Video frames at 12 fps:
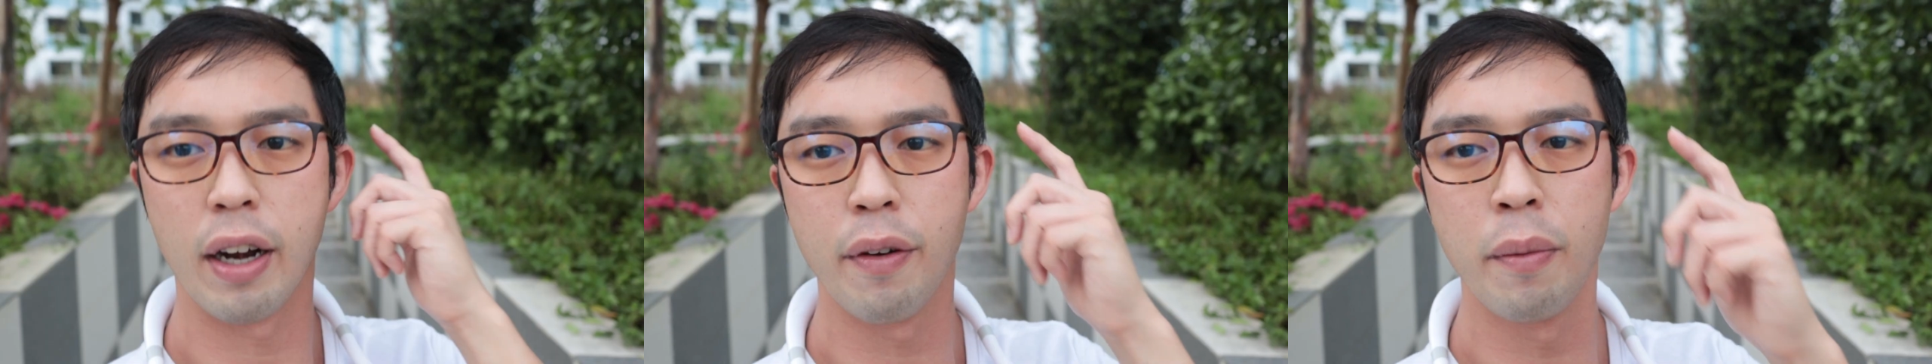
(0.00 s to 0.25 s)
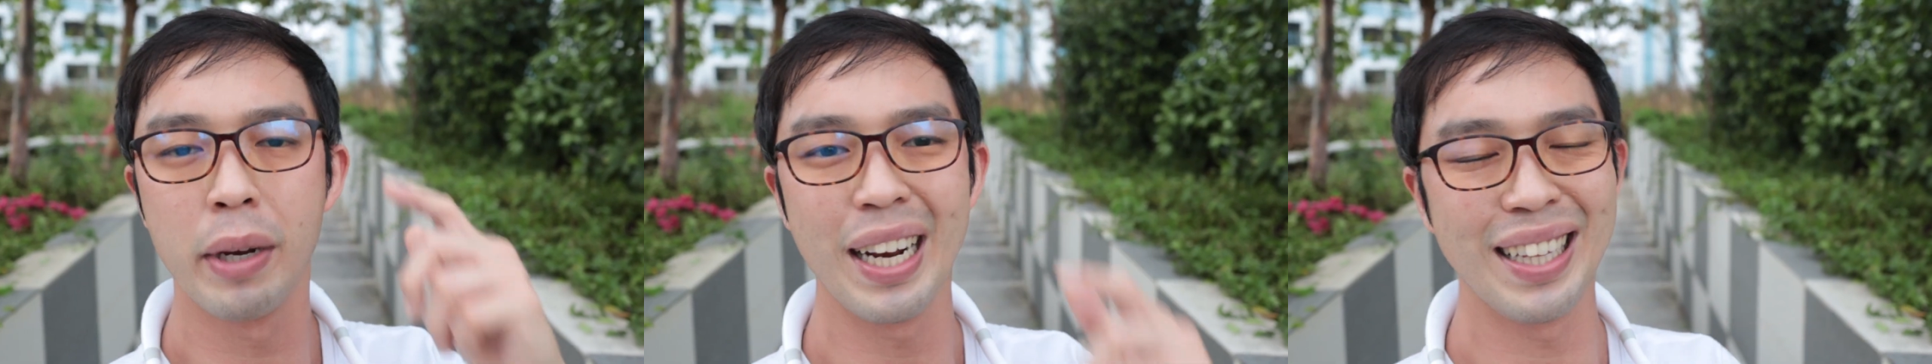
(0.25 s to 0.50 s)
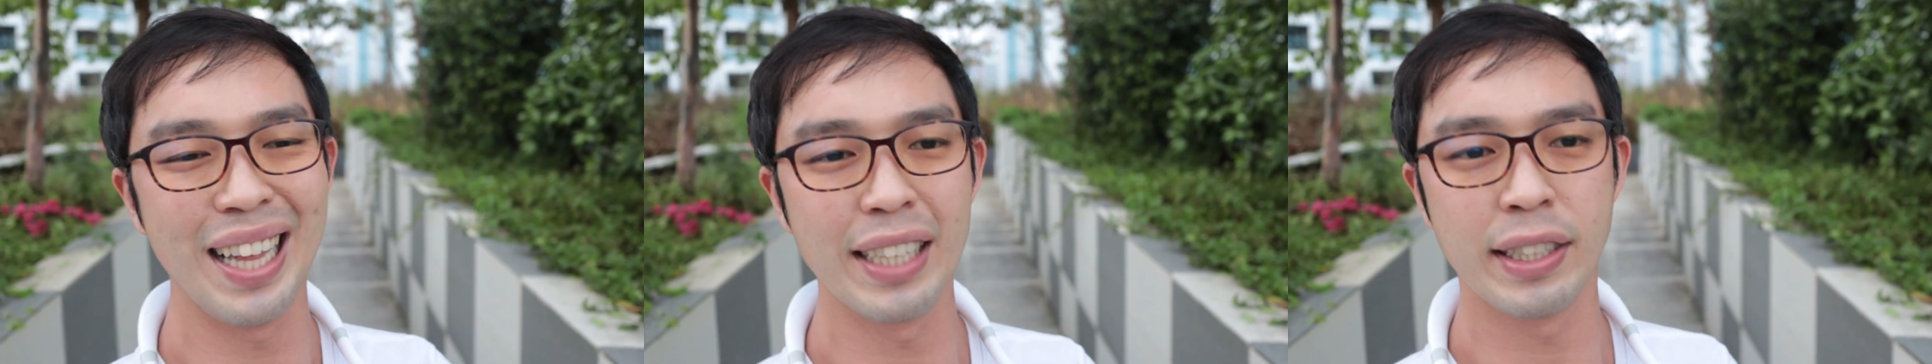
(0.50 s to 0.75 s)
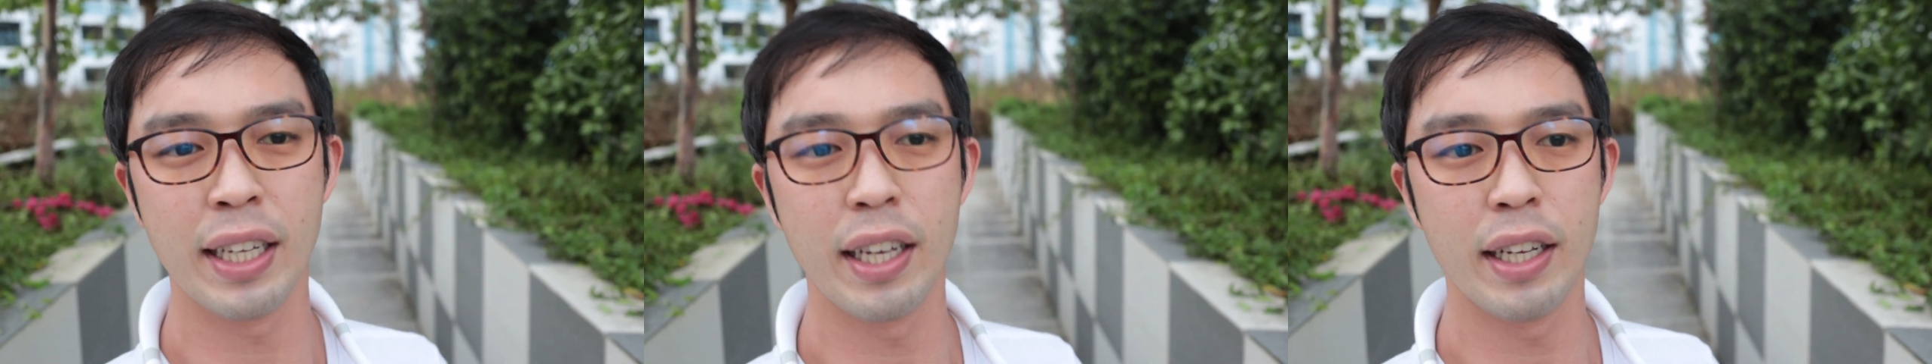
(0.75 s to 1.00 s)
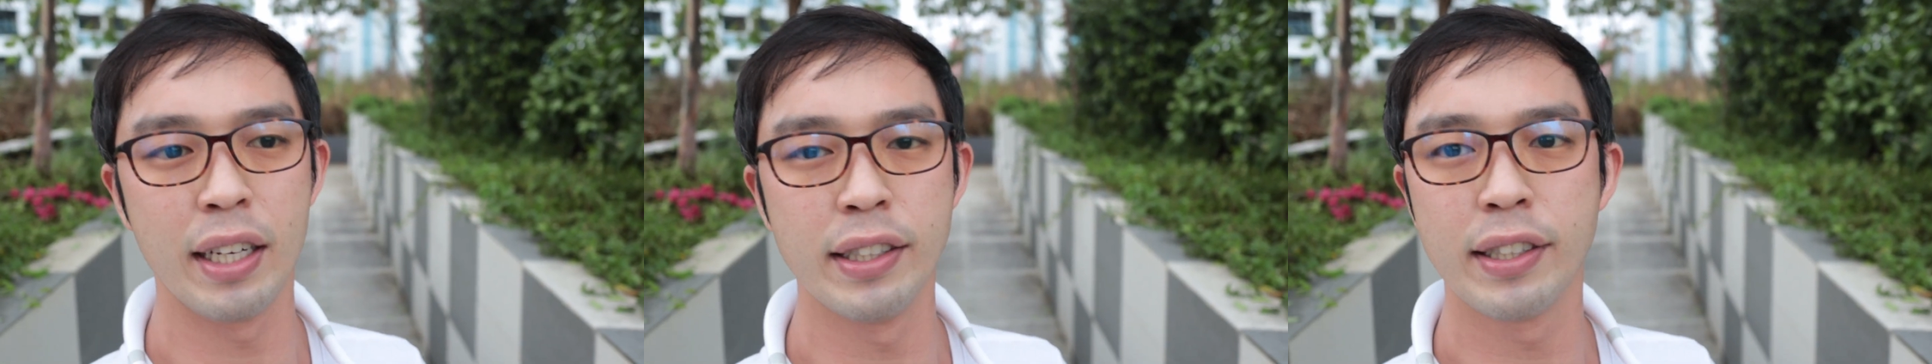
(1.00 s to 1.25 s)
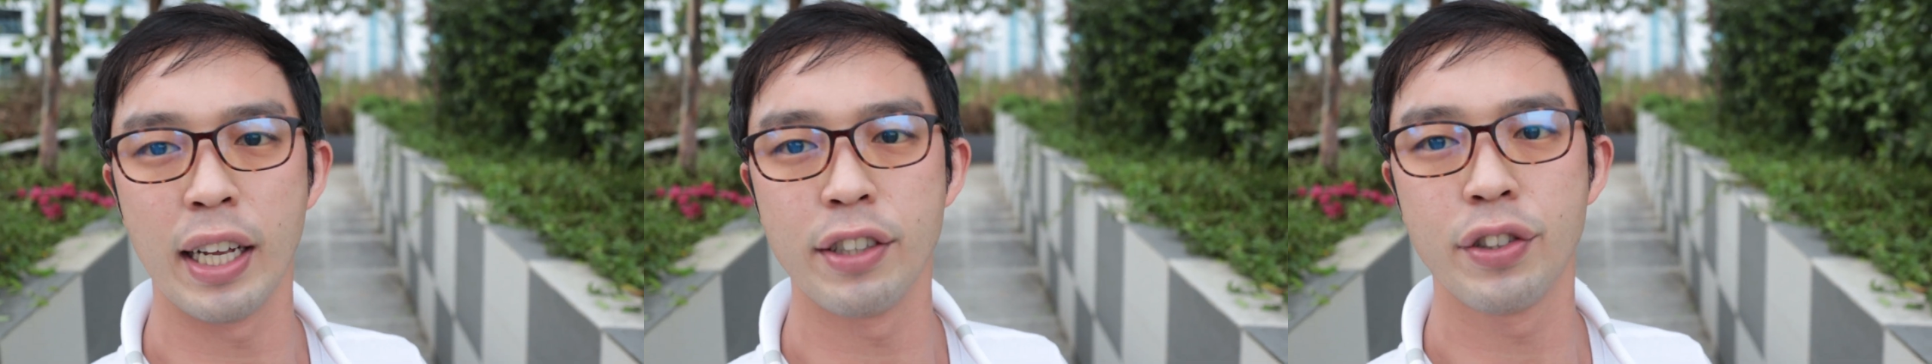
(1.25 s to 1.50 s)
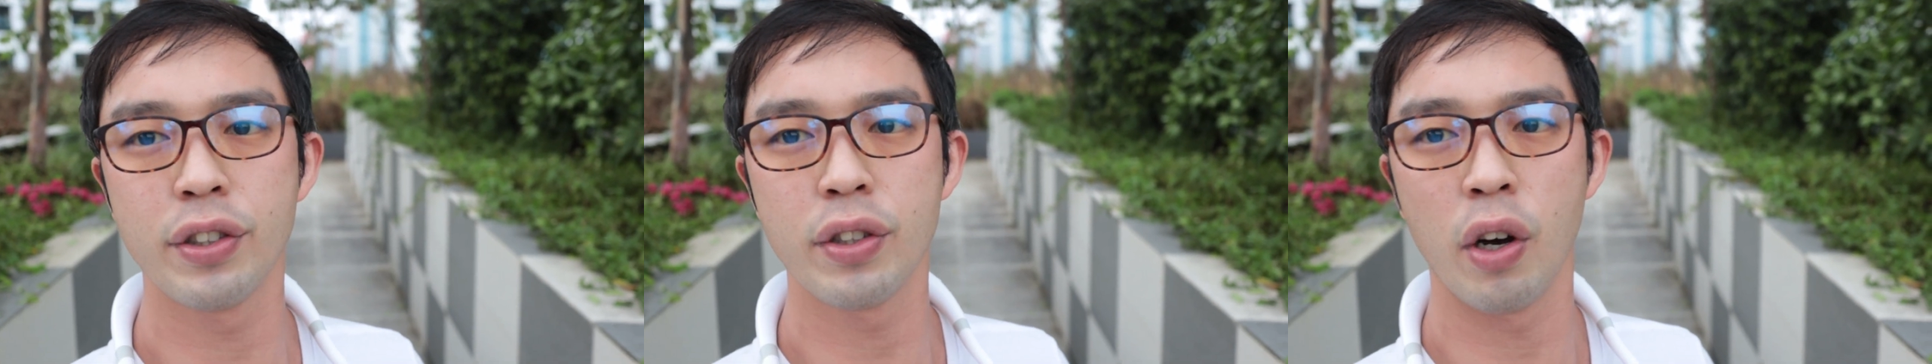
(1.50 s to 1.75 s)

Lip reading: We're going to testing it in such